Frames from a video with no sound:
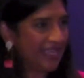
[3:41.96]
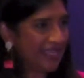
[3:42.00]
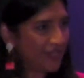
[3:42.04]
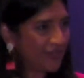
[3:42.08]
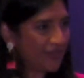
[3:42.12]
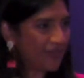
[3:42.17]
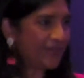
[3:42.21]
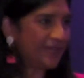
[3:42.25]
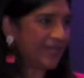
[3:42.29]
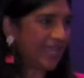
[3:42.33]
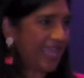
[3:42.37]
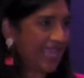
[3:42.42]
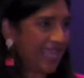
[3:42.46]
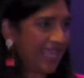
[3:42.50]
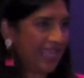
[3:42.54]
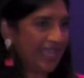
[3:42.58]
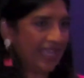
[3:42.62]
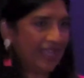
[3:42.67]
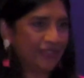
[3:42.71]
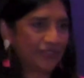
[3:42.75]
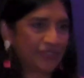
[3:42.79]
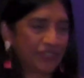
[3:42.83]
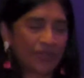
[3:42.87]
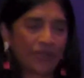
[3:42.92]
in her
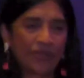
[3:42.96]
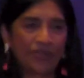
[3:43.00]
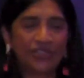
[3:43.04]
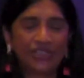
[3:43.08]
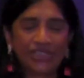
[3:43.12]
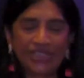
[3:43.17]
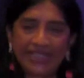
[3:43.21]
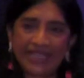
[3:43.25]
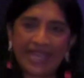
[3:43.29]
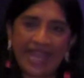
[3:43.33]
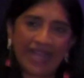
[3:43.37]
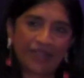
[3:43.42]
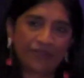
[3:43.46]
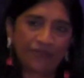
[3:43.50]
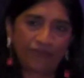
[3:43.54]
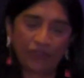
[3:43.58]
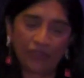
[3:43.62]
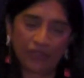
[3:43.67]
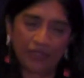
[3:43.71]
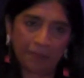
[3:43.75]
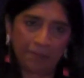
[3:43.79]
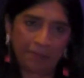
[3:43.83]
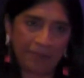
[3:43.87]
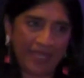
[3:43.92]
hands are a stack
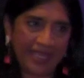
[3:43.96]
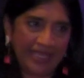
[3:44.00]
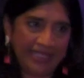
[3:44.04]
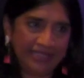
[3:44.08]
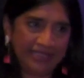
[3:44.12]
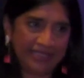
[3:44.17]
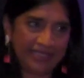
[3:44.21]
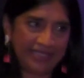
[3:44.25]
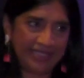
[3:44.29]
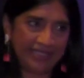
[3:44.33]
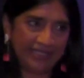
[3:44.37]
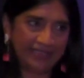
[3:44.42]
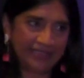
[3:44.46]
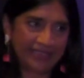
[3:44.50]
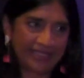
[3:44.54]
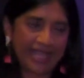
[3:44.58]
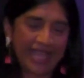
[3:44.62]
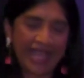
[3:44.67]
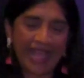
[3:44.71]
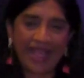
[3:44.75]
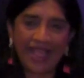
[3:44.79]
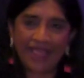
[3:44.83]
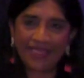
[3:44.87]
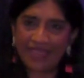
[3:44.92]
full of paintings
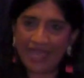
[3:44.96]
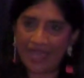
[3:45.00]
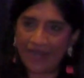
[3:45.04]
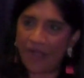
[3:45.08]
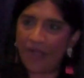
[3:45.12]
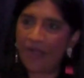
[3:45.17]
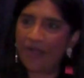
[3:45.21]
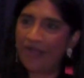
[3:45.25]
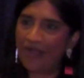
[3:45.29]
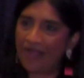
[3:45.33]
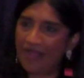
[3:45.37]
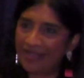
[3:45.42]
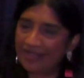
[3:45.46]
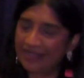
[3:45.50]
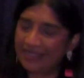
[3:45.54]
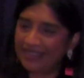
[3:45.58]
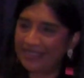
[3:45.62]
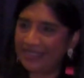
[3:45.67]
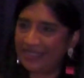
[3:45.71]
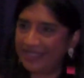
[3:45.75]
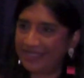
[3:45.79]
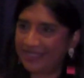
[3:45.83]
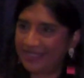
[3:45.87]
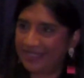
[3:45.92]
that all
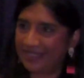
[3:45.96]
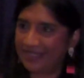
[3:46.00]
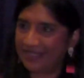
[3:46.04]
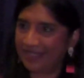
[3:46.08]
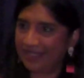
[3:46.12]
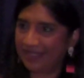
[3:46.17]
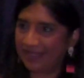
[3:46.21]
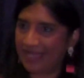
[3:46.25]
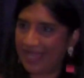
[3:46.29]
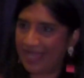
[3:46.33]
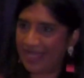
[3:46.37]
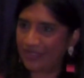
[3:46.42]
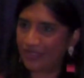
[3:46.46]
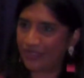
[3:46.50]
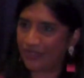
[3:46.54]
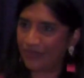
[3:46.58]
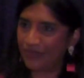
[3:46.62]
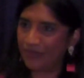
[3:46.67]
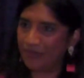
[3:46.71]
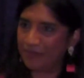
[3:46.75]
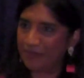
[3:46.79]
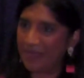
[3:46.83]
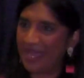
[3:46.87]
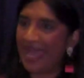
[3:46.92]
the kids in the
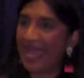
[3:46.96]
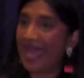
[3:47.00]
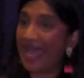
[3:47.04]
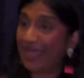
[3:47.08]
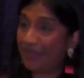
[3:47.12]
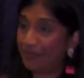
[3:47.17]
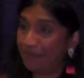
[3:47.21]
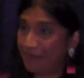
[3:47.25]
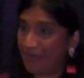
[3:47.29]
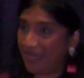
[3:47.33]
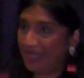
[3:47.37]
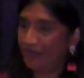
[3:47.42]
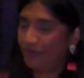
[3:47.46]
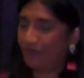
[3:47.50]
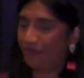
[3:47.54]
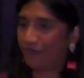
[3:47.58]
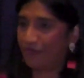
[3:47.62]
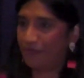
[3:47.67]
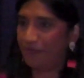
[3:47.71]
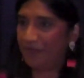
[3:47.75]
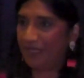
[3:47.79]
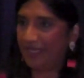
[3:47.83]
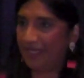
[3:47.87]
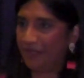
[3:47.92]
classroom had made
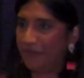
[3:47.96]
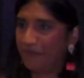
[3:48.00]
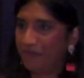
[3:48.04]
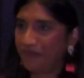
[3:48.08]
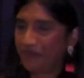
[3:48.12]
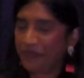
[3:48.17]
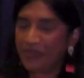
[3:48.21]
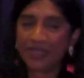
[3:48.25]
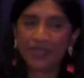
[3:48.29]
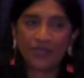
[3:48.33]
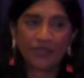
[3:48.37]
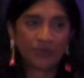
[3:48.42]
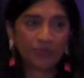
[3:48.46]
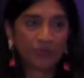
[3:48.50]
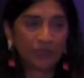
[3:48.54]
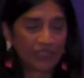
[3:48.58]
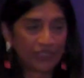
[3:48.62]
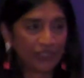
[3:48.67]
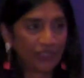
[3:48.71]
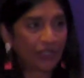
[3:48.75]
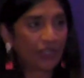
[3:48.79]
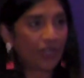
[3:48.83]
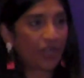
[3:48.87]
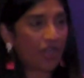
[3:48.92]
for me,
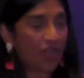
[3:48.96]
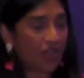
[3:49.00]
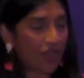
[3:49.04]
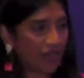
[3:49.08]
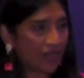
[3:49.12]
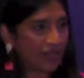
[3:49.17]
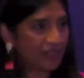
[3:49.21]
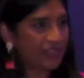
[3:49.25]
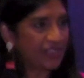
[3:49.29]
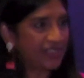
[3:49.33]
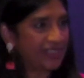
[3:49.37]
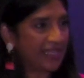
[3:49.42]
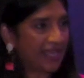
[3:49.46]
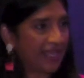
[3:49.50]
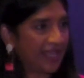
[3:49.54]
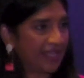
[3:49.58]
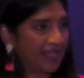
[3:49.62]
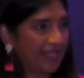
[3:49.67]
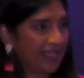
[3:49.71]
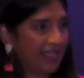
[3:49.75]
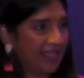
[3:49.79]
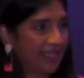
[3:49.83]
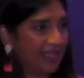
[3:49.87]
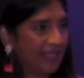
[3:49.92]
with little hearts
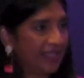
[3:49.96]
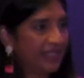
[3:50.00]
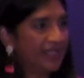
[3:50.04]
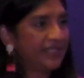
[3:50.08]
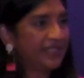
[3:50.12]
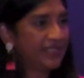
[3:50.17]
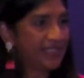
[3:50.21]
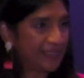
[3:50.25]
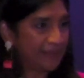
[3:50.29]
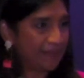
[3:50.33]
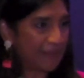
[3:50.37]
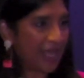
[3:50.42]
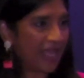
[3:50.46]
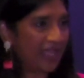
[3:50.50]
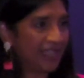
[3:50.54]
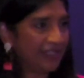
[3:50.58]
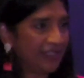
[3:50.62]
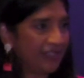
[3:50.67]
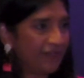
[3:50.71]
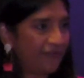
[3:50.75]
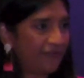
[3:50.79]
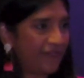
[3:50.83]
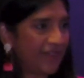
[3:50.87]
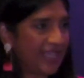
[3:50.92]
on it,
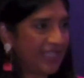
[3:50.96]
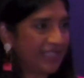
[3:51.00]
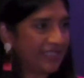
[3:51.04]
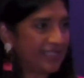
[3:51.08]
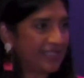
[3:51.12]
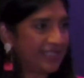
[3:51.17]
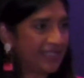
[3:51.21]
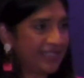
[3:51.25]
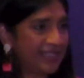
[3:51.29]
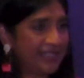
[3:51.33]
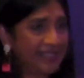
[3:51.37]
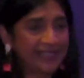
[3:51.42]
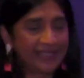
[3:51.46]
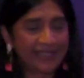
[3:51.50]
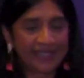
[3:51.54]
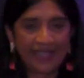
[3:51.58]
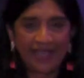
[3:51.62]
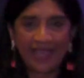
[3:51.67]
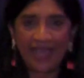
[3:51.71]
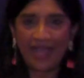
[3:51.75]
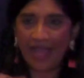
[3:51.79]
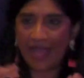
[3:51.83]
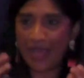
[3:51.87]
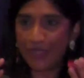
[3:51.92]
smiley faces,
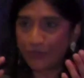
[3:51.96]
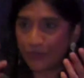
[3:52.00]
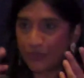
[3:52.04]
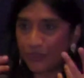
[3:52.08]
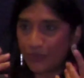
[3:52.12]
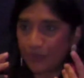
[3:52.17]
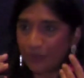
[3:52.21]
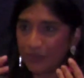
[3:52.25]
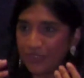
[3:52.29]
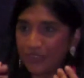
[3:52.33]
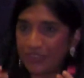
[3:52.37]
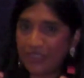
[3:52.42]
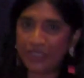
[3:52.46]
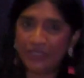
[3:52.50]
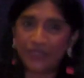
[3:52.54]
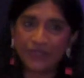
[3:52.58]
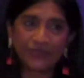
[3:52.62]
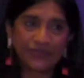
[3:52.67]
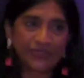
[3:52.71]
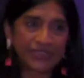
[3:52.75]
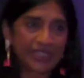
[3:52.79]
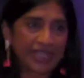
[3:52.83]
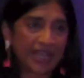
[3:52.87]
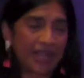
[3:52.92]
others with
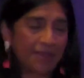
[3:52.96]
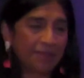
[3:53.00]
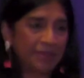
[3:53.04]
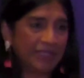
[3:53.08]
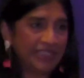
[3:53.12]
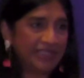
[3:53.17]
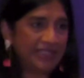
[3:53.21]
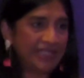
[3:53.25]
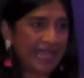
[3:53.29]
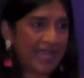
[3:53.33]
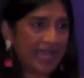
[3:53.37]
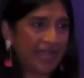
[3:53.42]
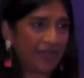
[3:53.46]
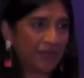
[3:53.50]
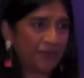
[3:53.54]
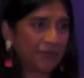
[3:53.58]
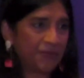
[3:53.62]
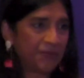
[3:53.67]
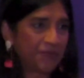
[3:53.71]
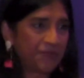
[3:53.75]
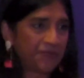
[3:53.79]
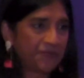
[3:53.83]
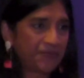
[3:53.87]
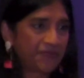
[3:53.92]
tears coming
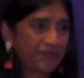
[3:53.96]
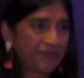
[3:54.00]
down.